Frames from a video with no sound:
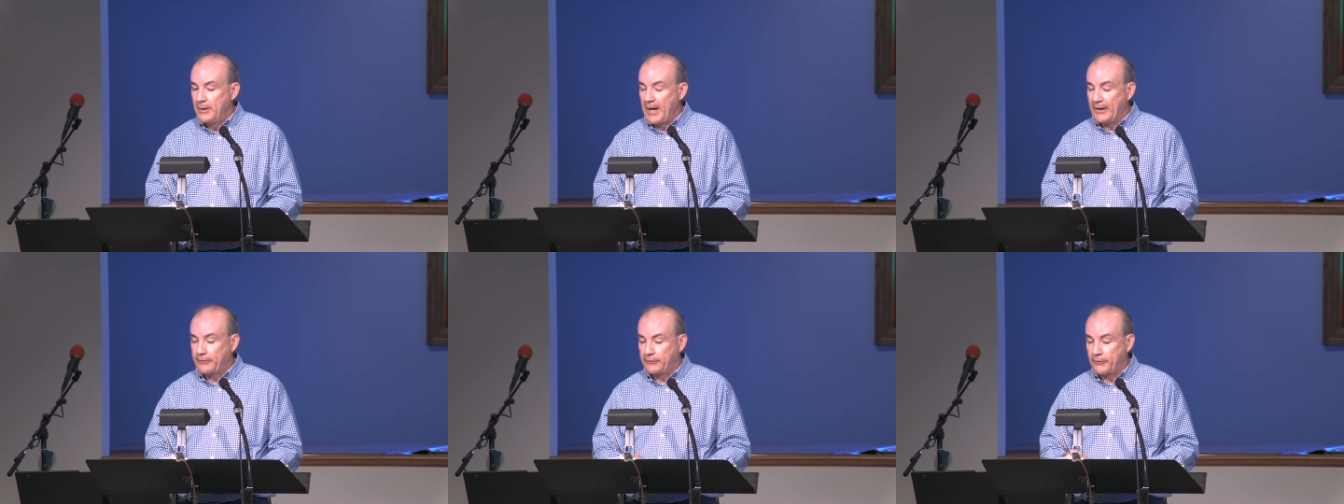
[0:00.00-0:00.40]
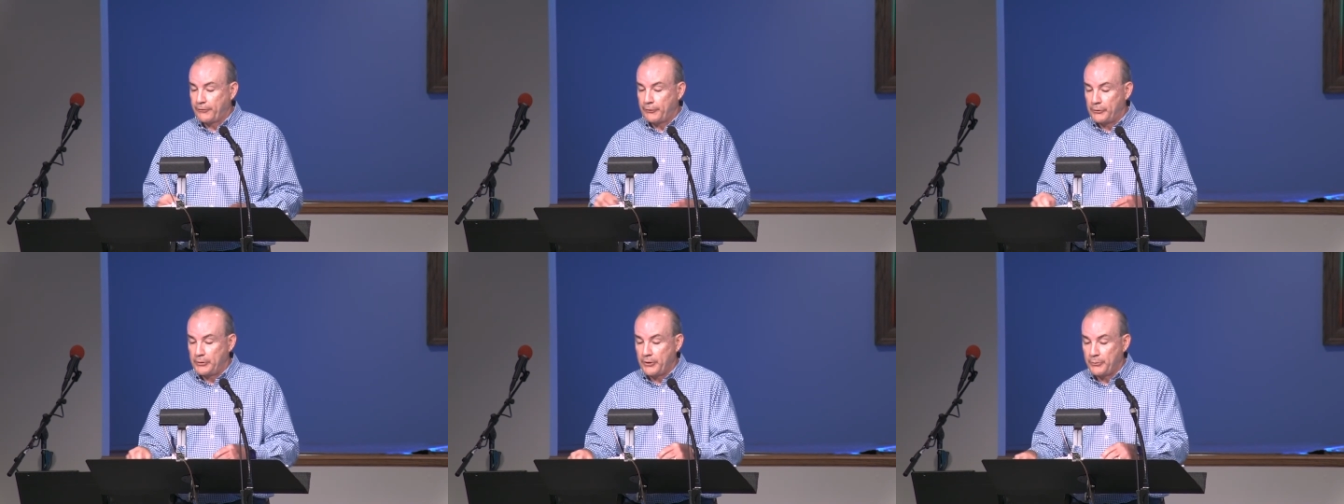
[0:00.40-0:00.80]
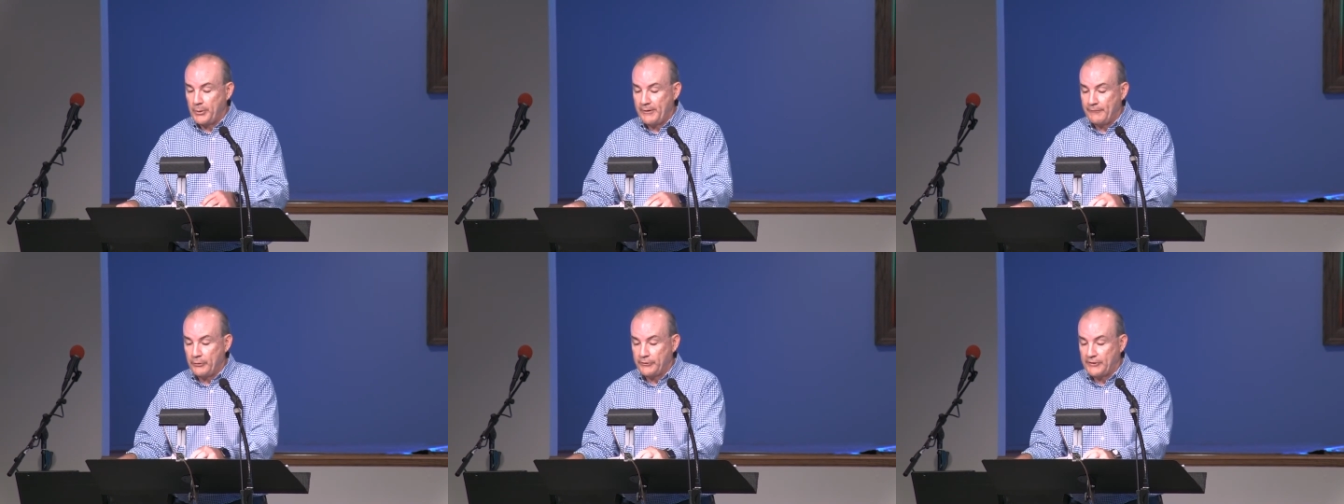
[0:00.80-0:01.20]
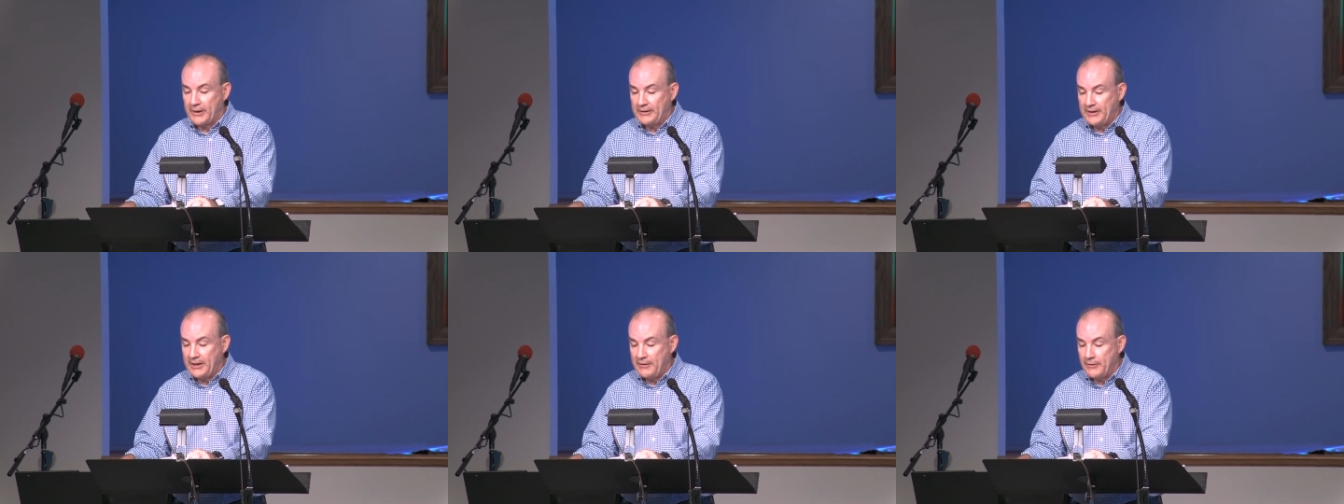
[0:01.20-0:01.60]
Exodus 33 and verse
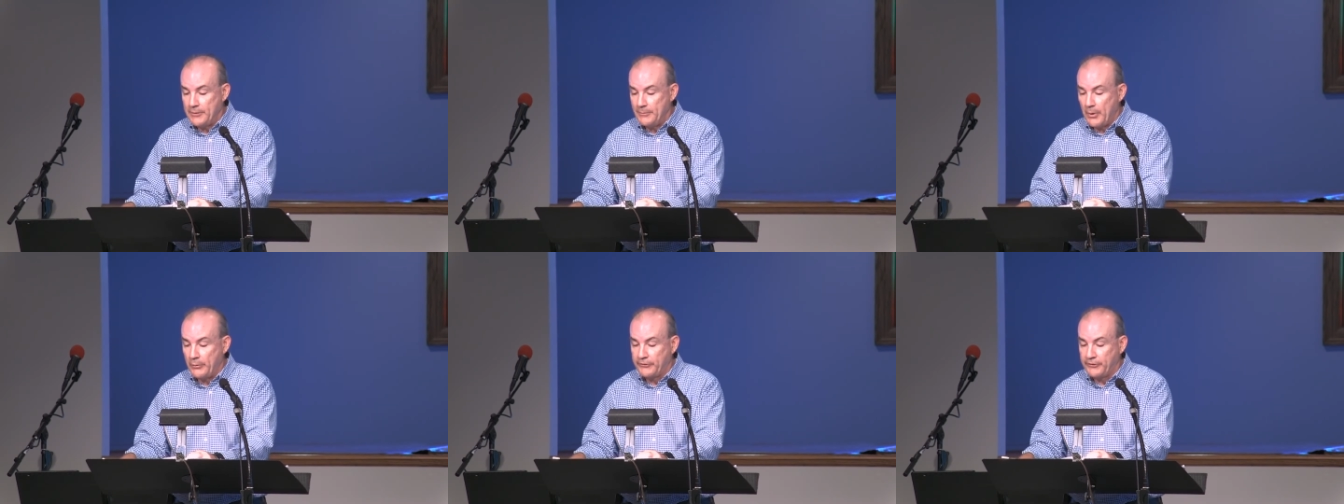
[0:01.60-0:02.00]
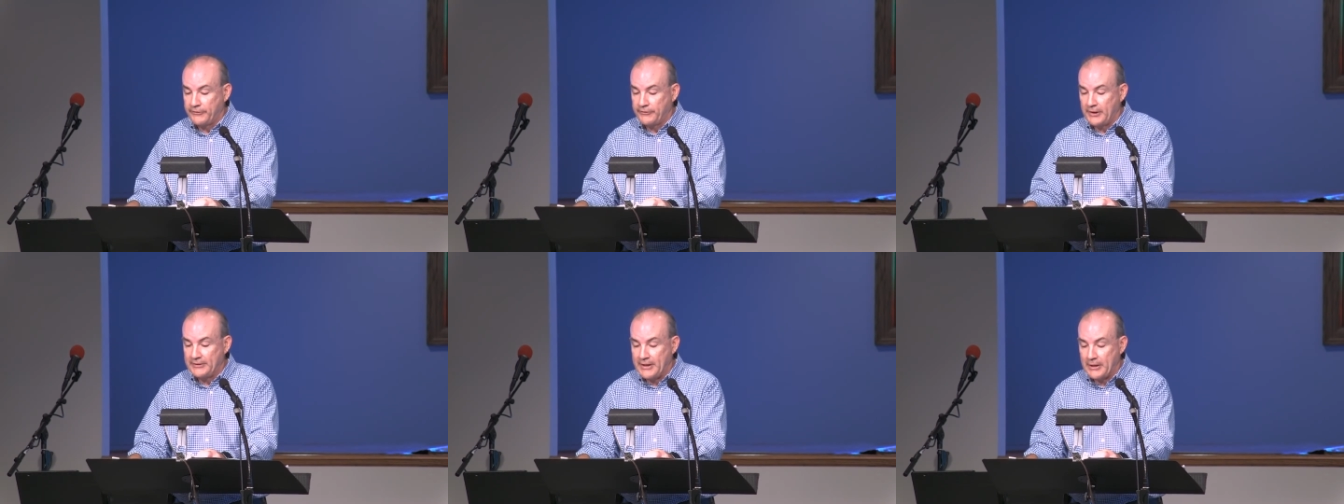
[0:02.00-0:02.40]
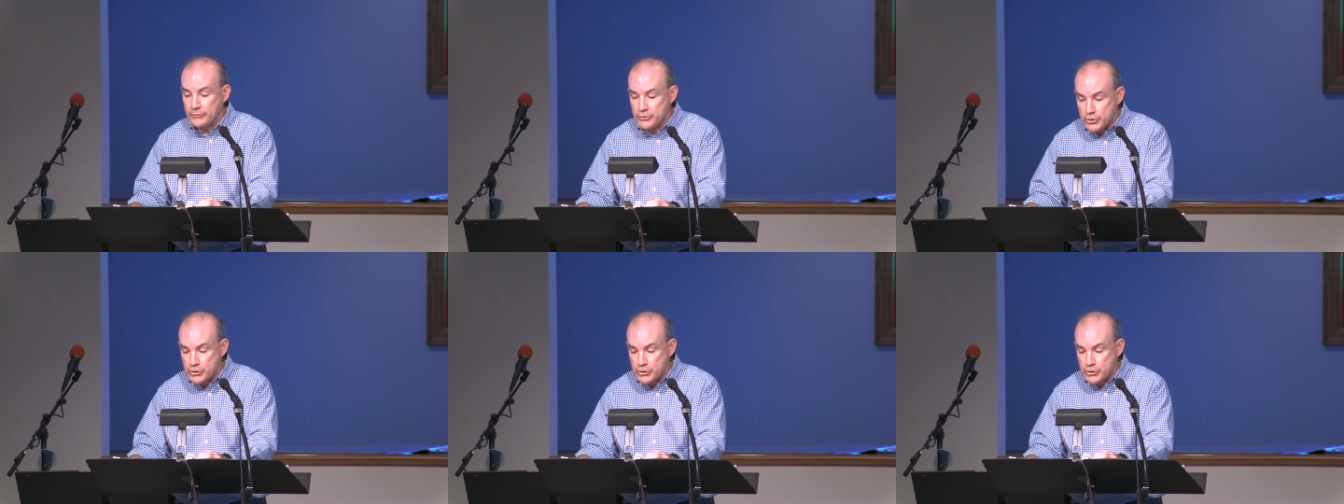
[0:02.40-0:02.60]
18 Then Moses said, Now